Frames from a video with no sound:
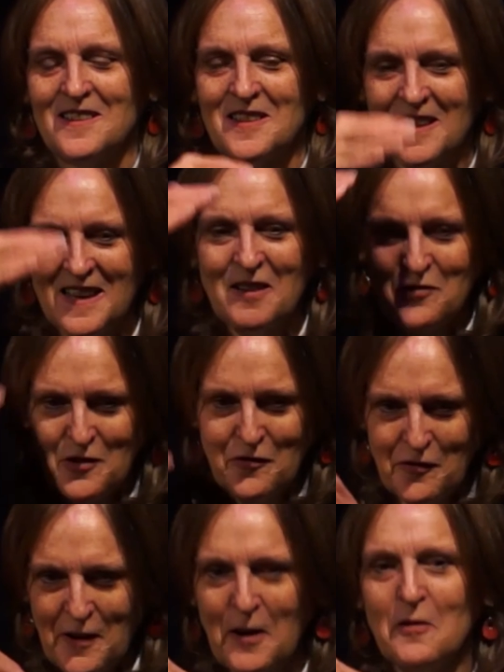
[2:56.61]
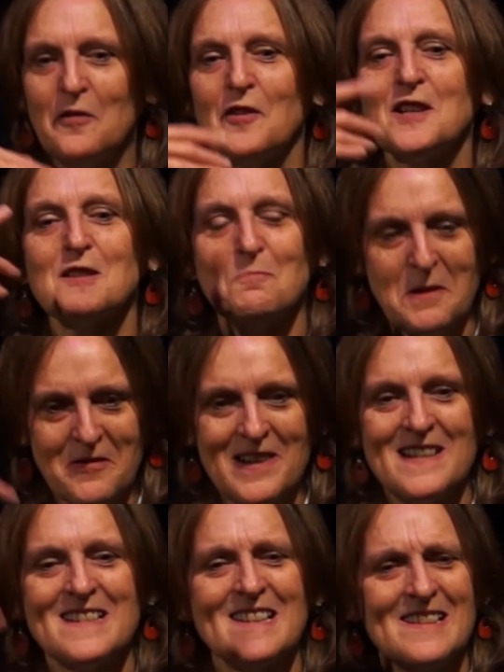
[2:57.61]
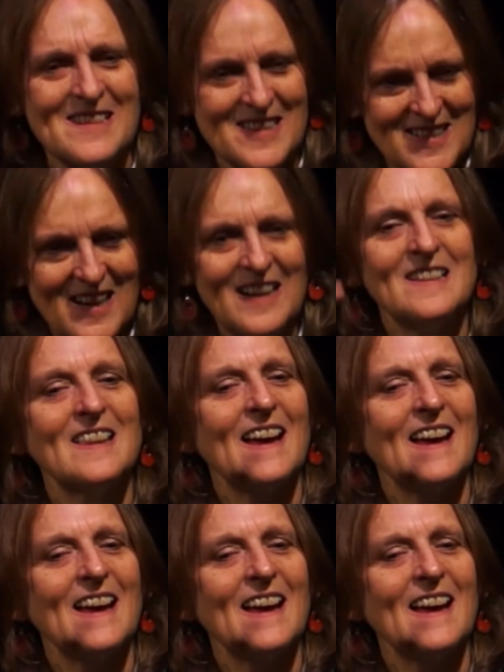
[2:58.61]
to give the flow of experience inside